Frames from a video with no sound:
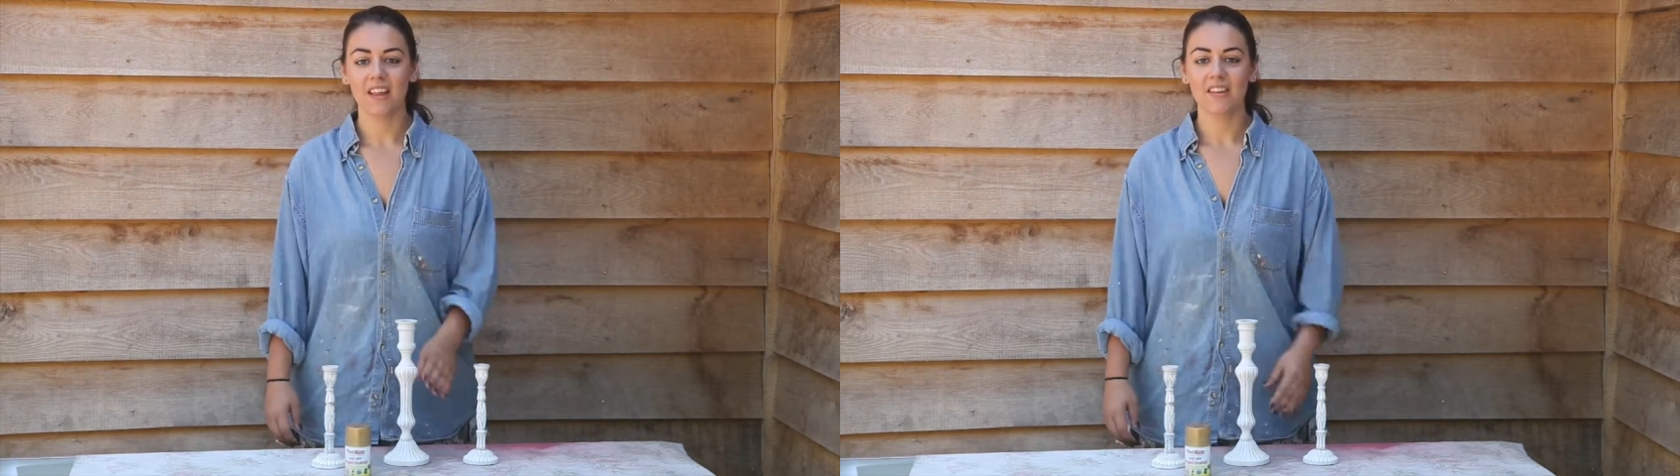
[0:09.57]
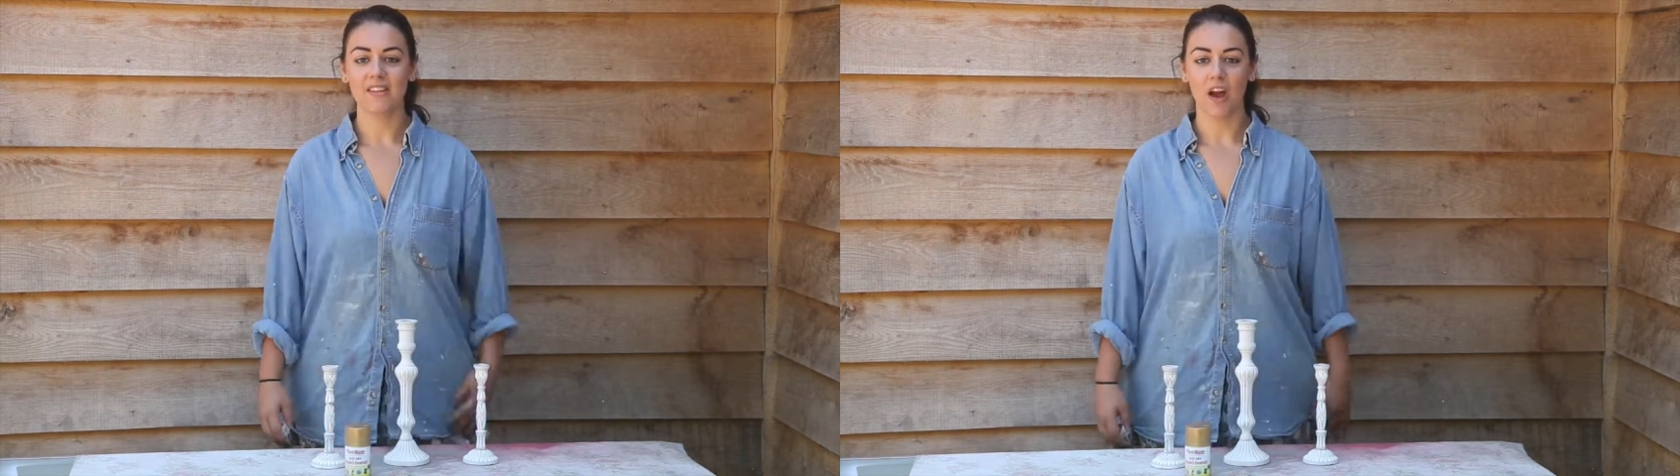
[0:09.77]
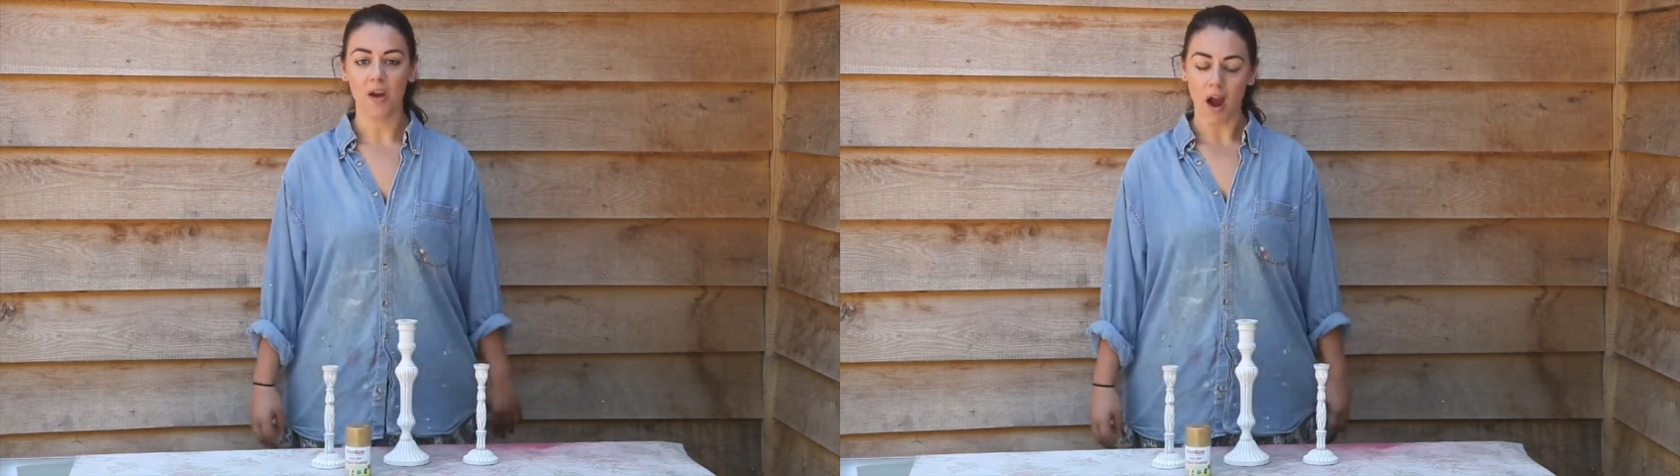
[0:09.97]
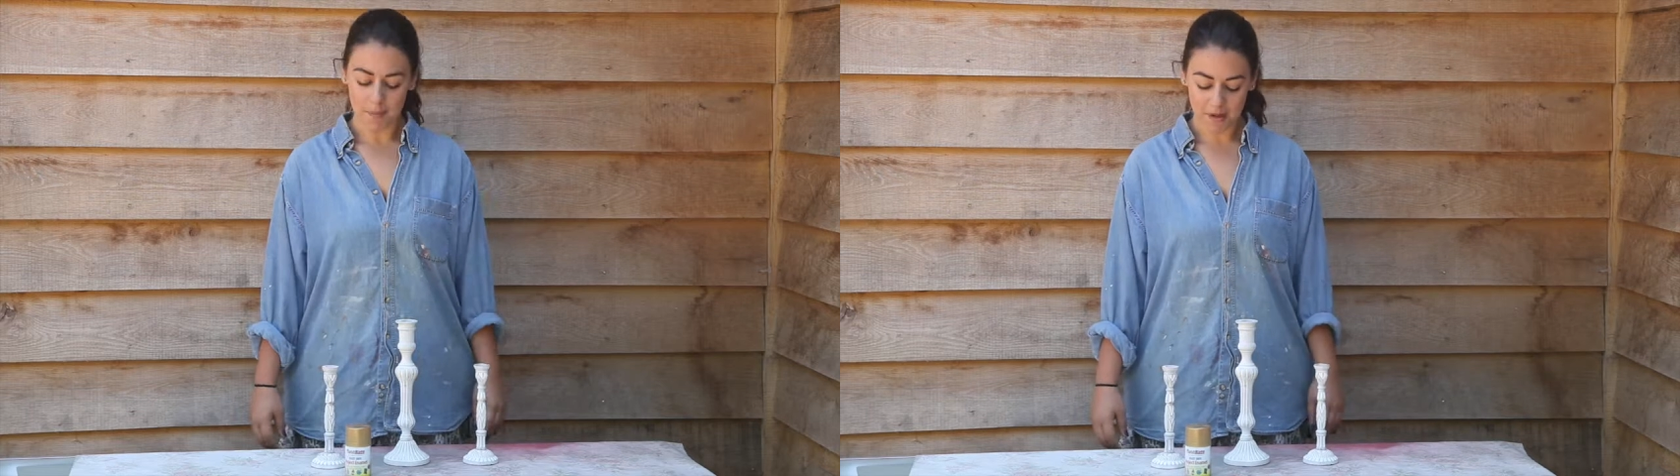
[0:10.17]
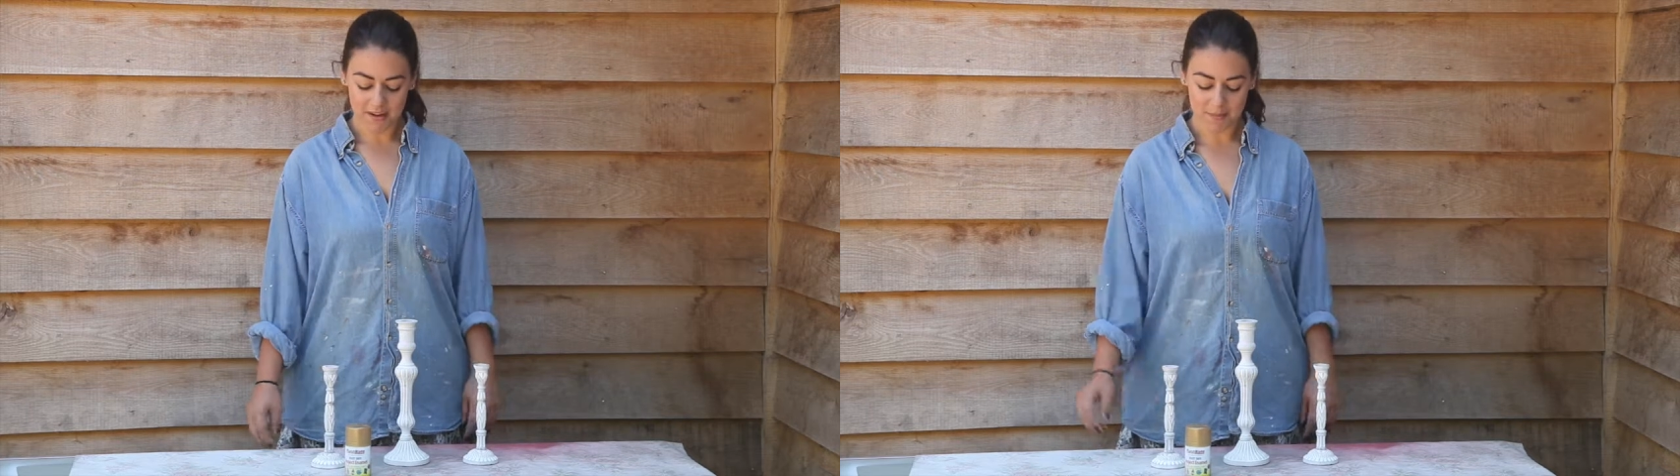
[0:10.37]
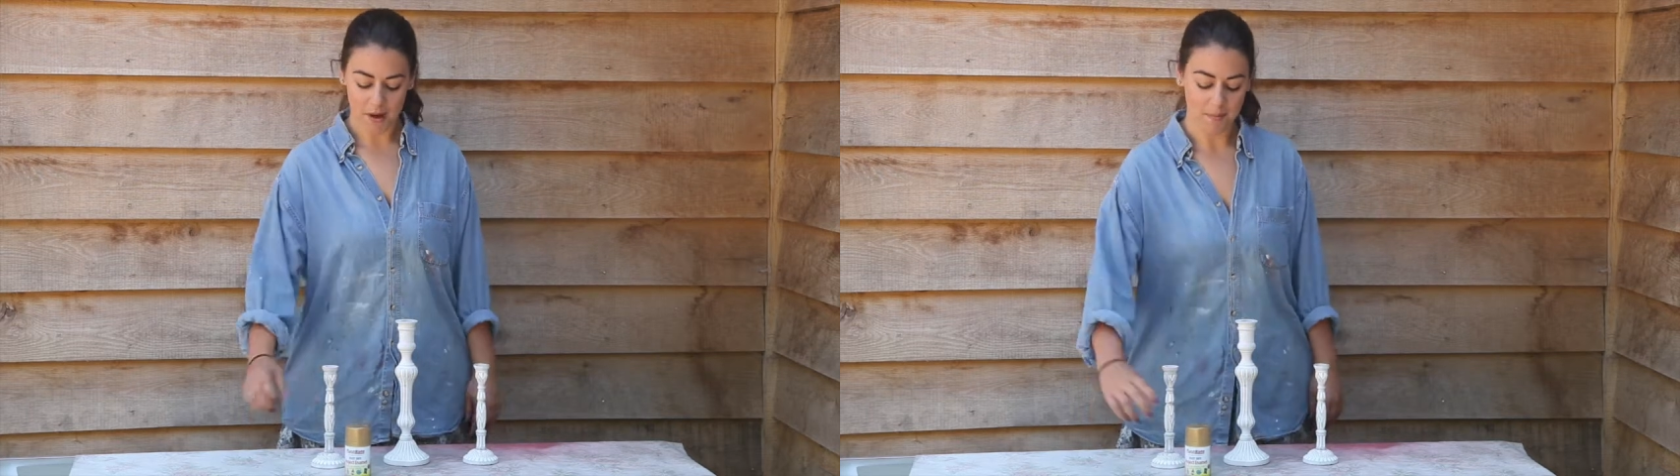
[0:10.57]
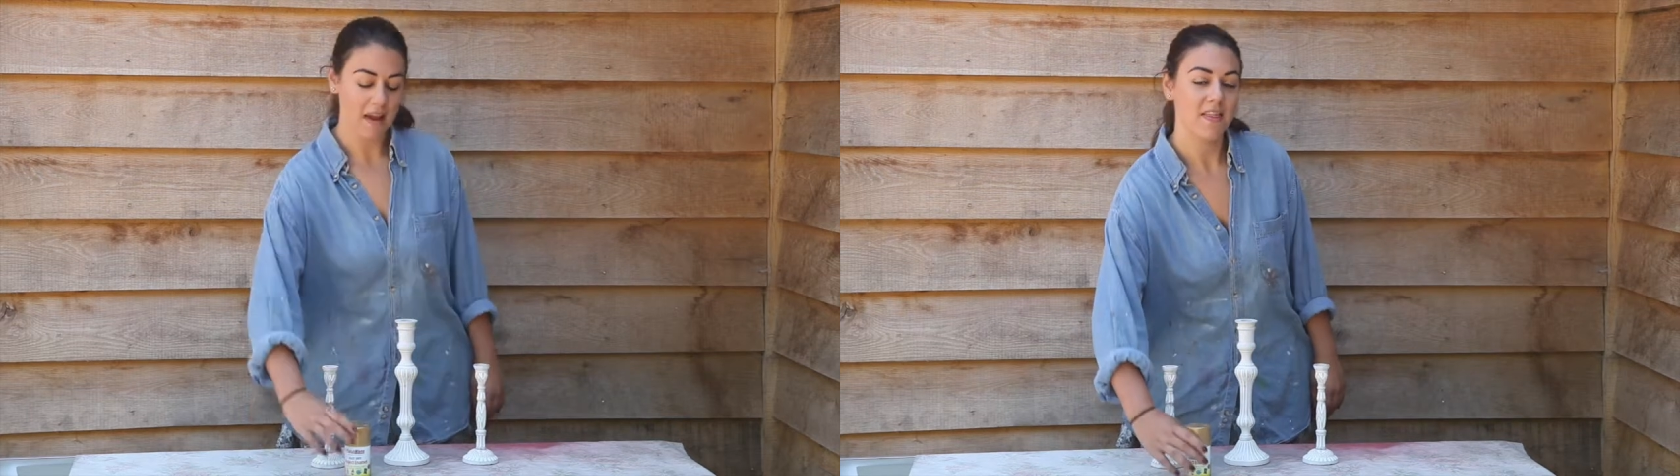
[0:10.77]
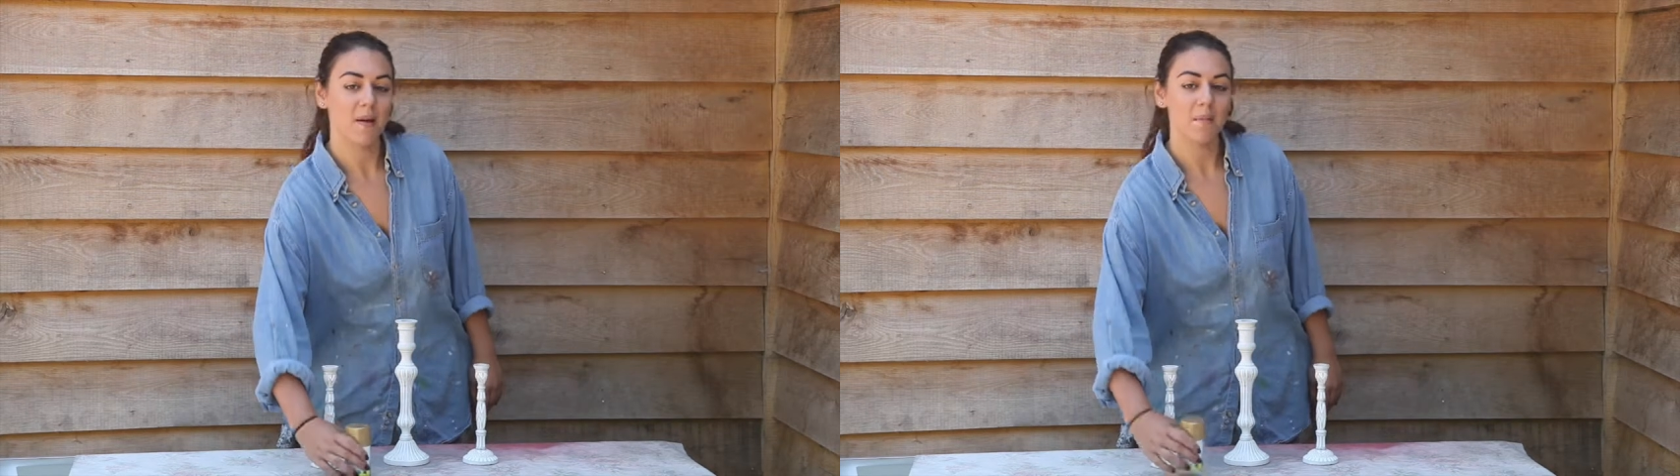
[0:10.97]
So I'm going to spray
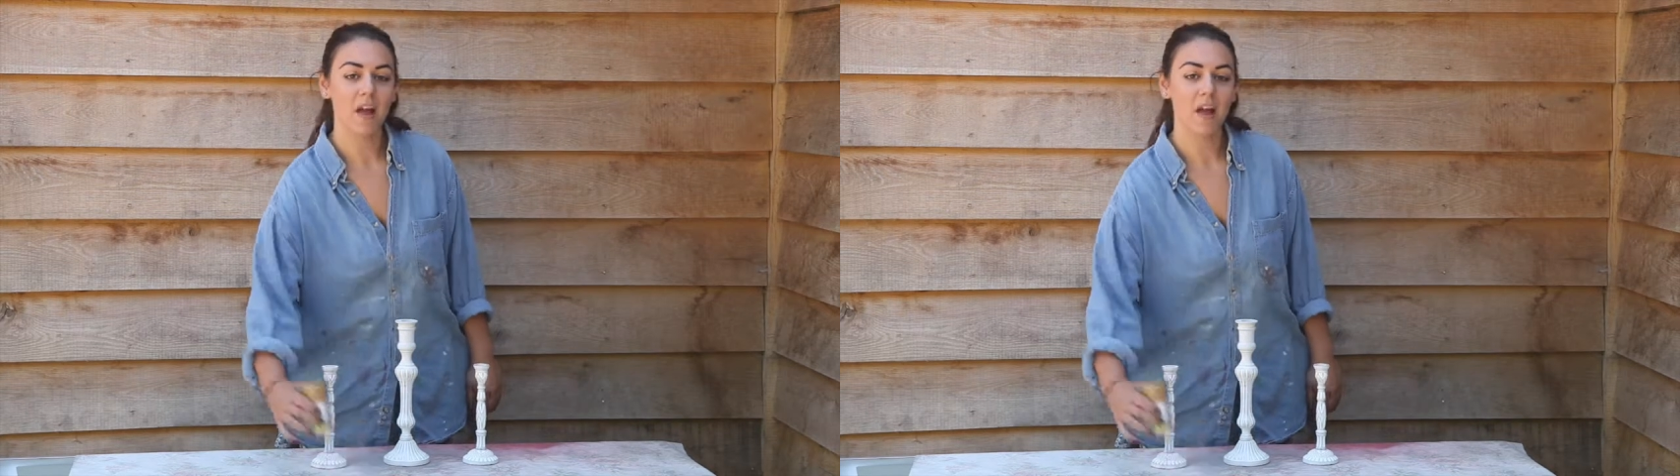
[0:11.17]
paint them